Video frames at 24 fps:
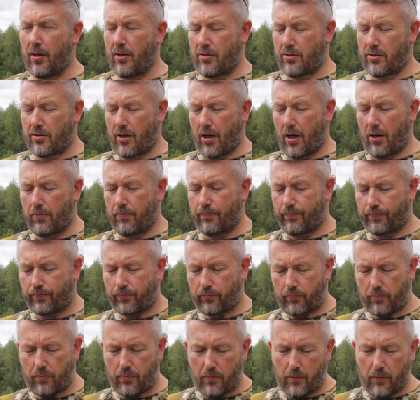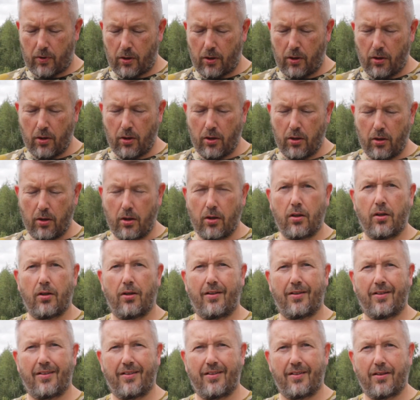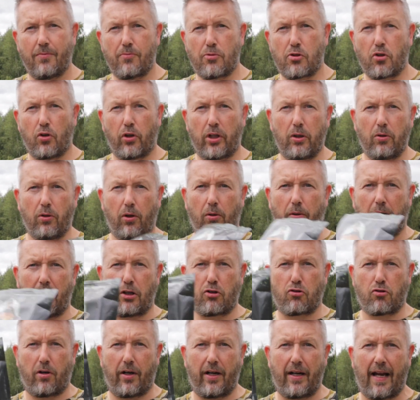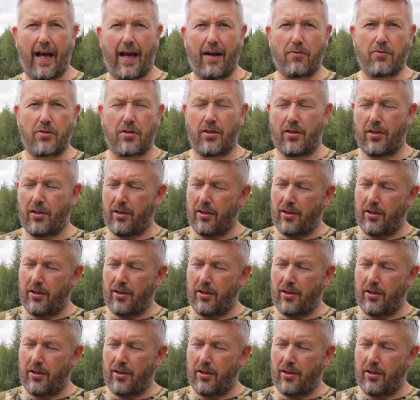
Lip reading: So I'm sure you all want to try it out.